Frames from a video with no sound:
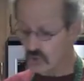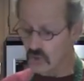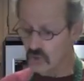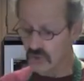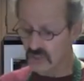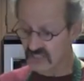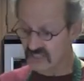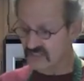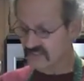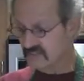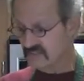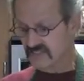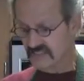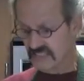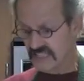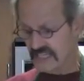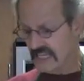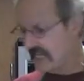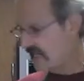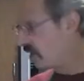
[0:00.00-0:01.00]
So
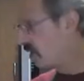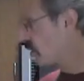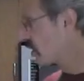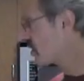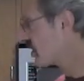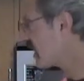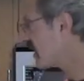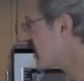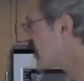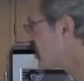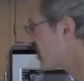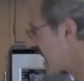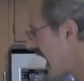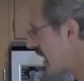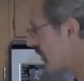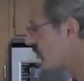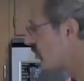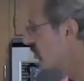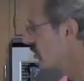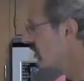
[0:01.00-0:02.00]
he looks at the
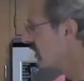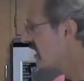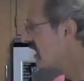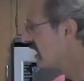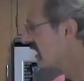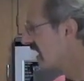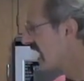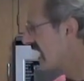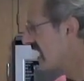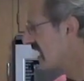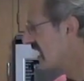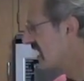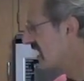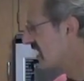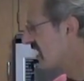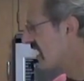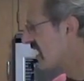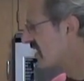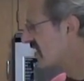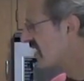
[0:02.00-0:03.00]
statue and he
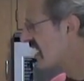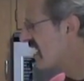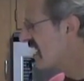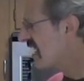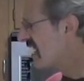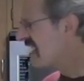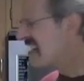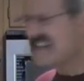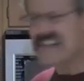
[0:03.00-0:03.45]
says,